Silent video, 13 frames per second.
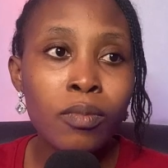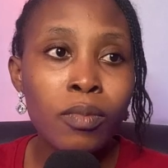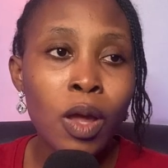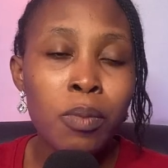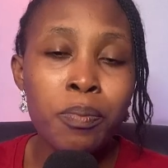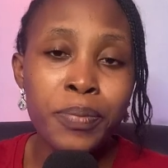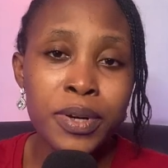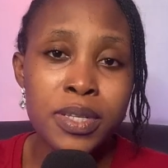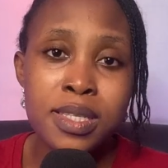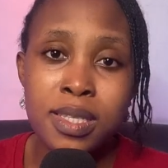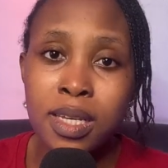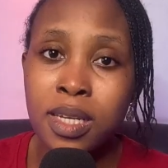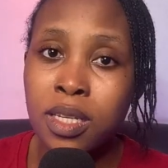
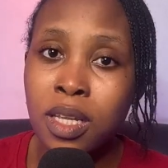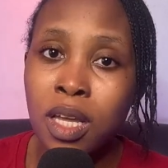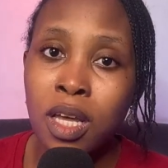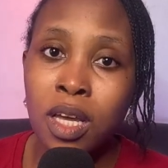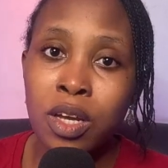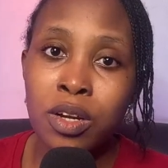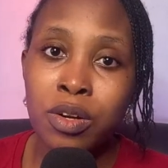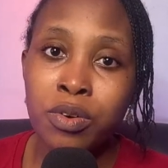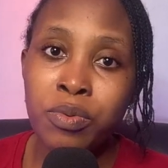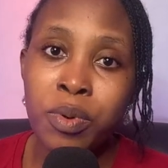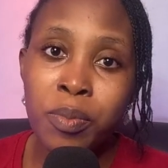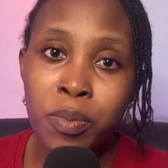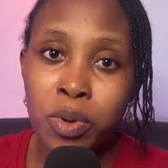Boston,
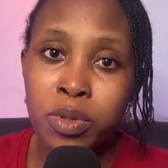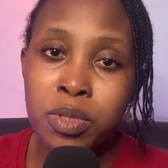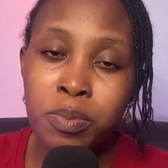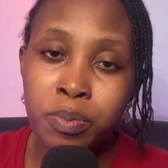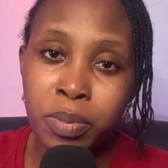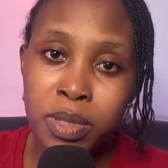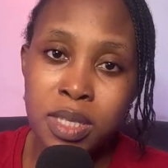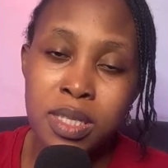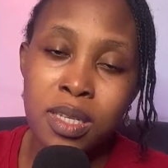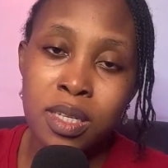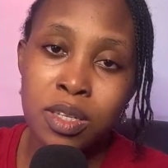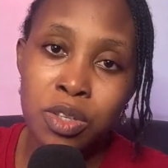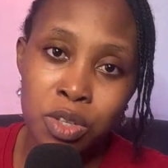remote
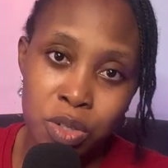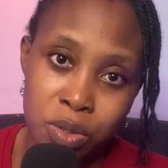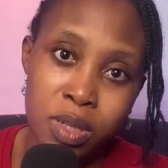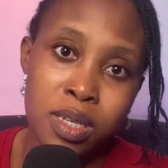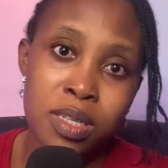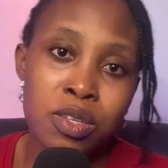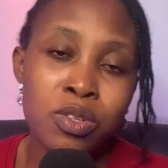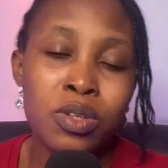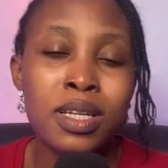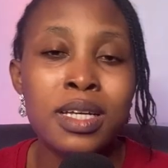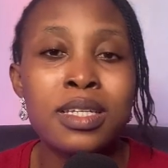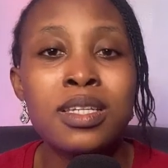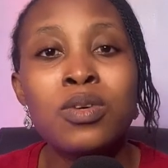Boston, US,
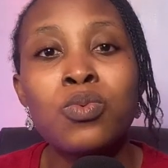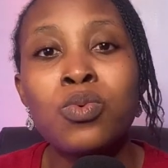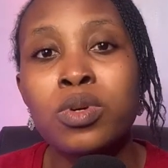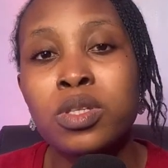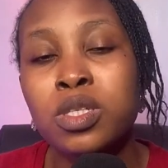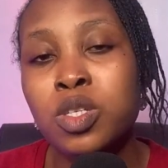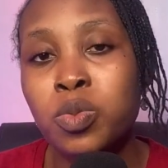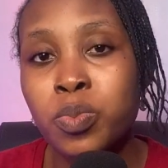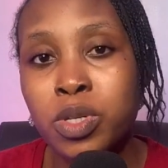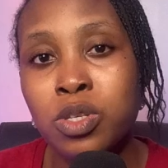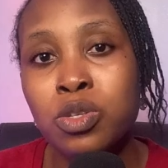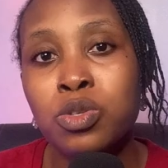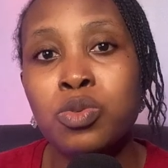that they want this
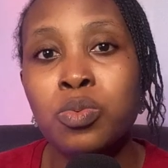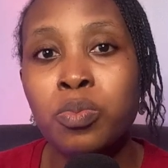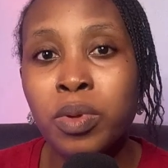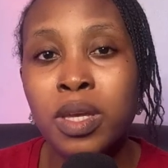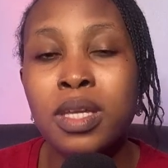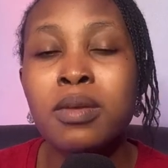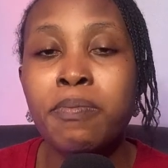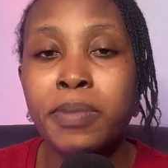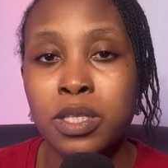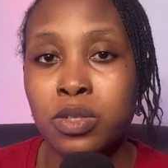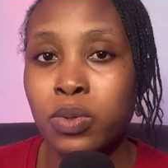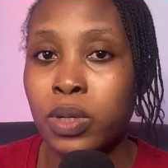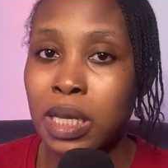person to be in a
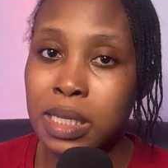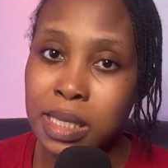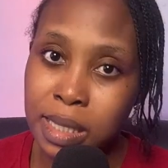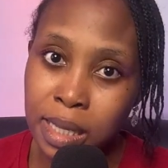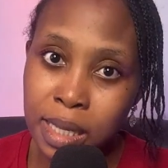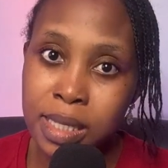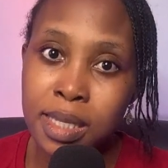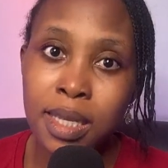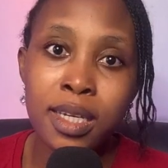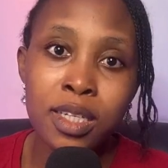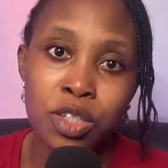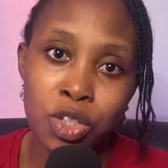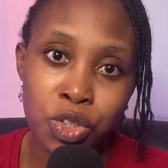particular state
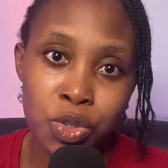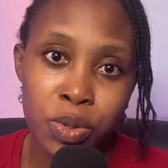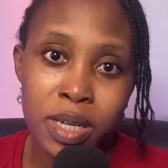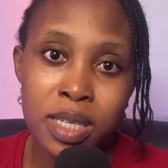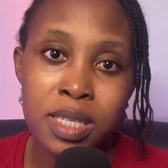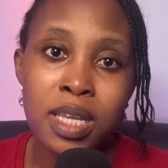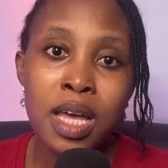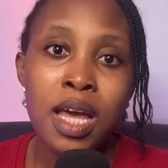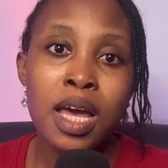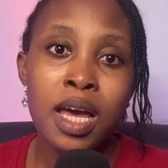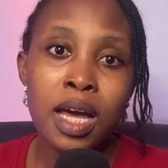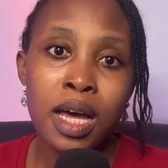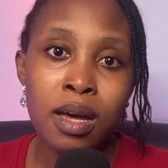in the US,
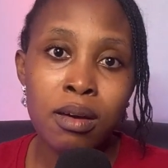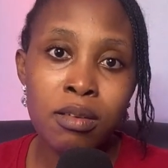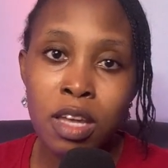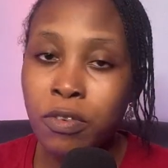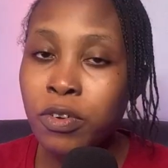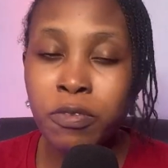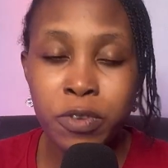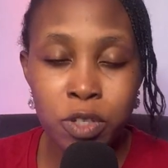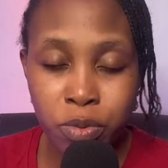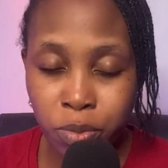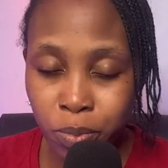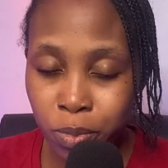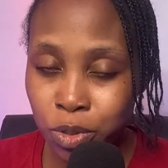even if it's a
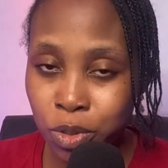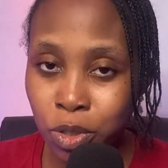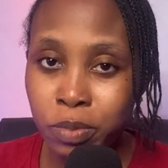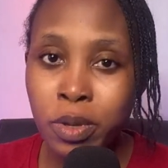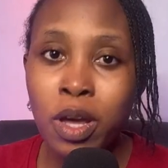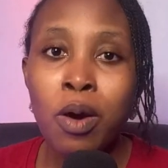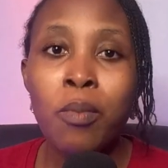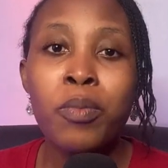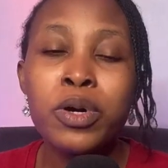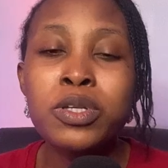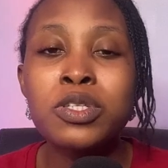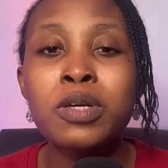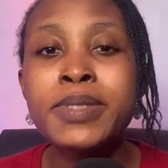remote job.
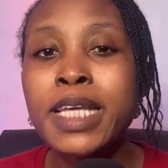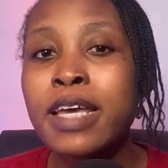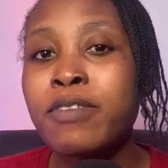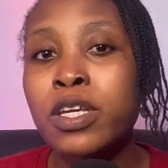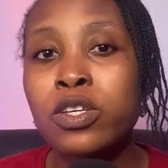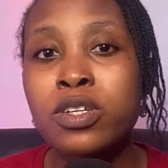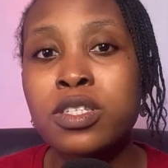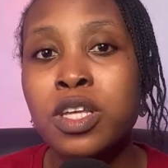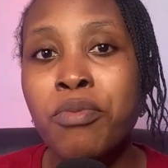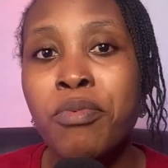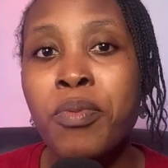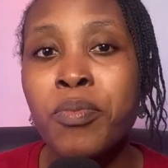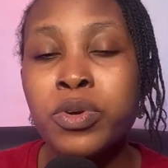But sometimes they just say
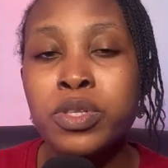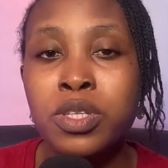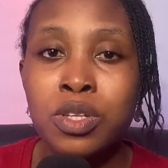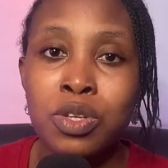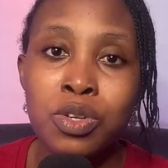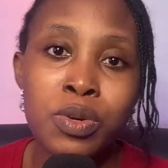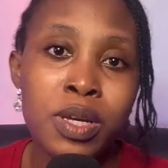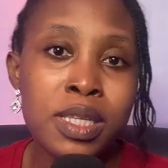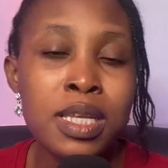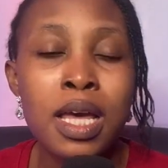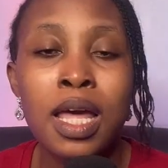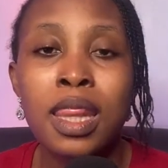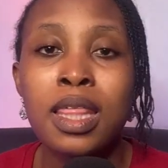remote in the US.
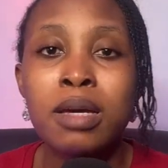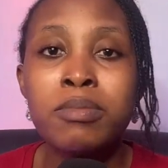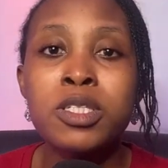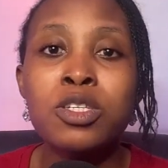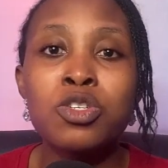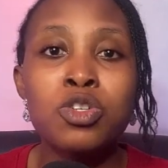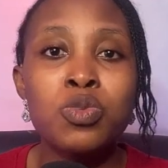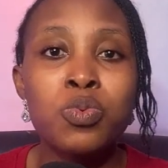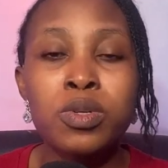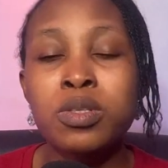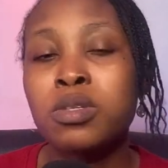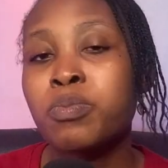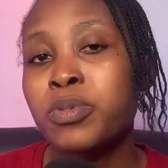That means they just
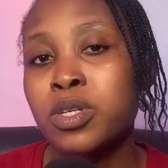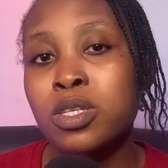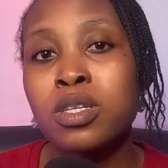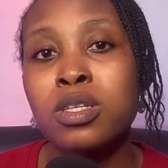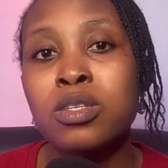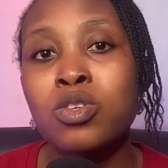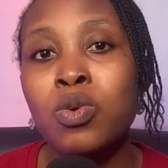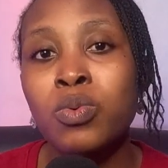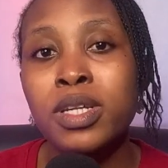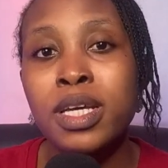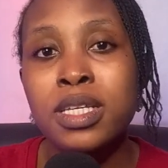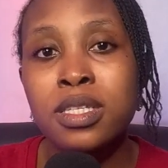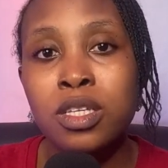want the person, someone
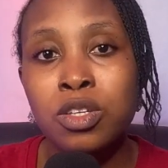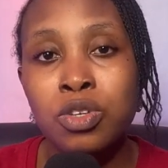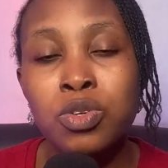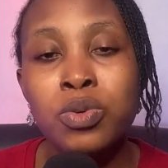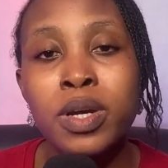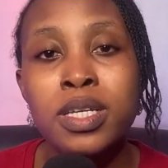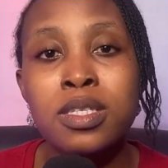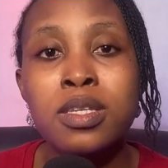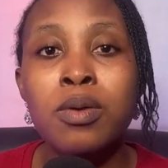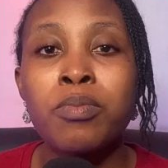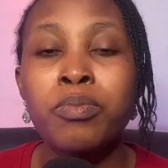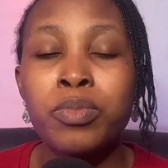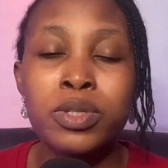that is in the US
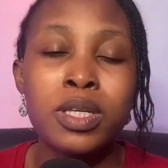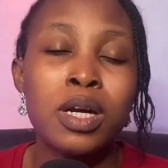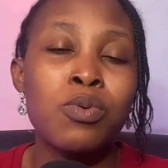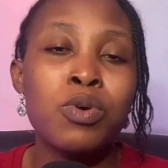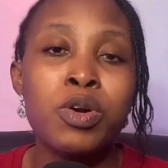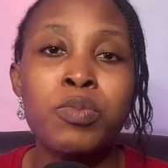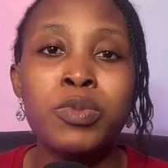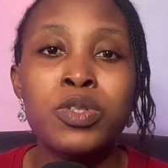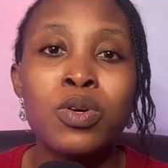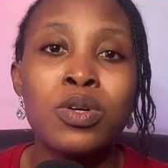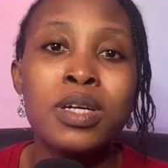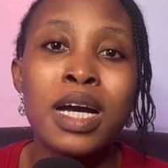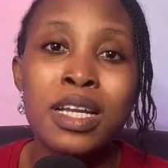but can work remote.
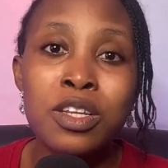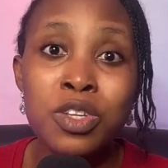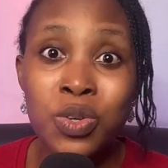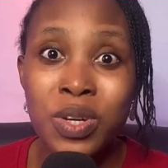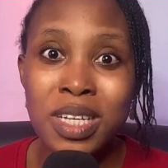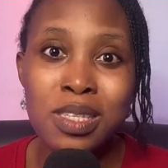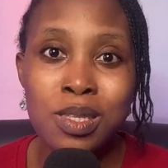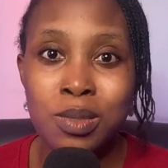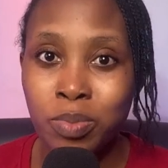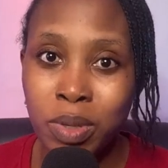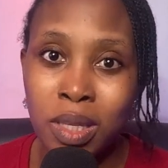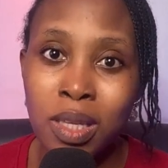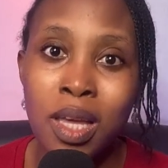So, and the US is
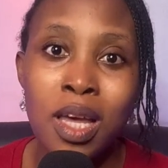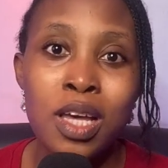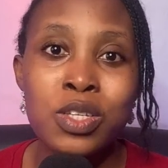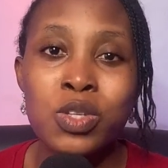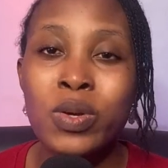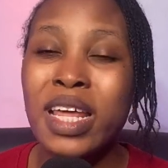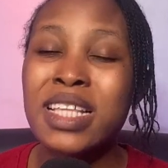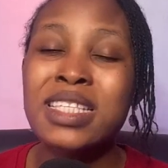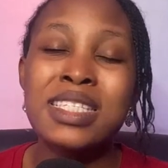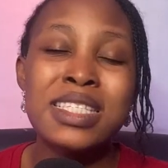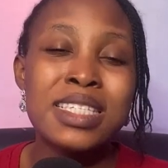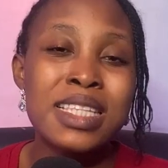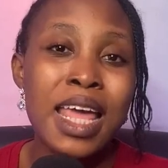big, someone that
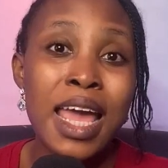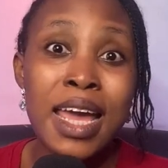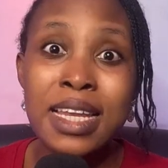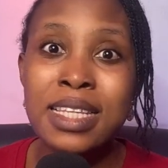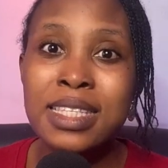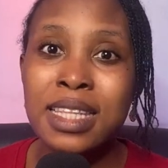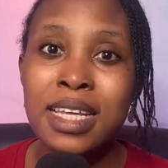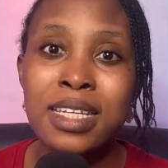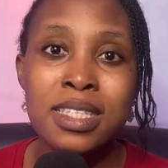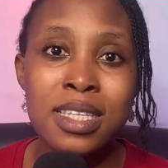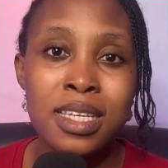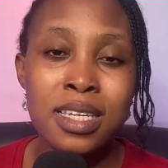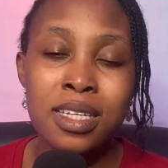is in any
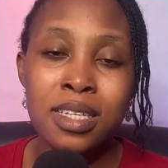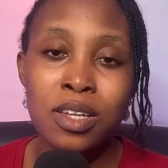state in the